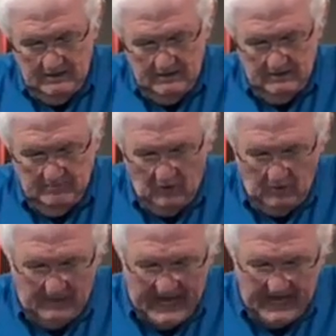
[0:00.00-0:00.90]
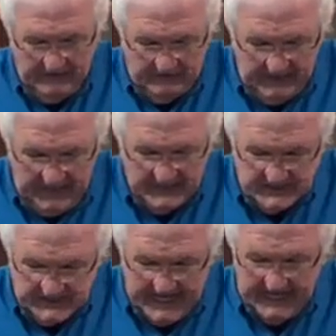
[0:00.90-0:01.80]
The boy bowed his head
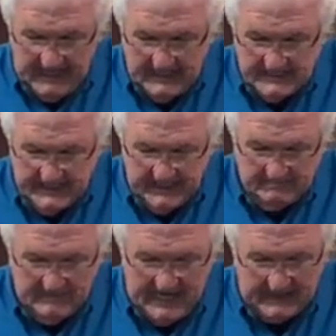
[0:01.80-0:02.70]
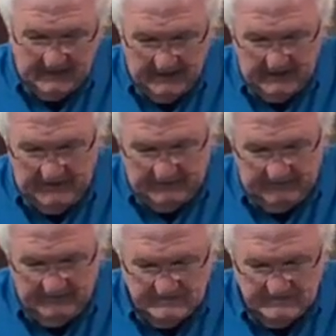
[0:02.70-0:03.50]
sadly and said, my goodness,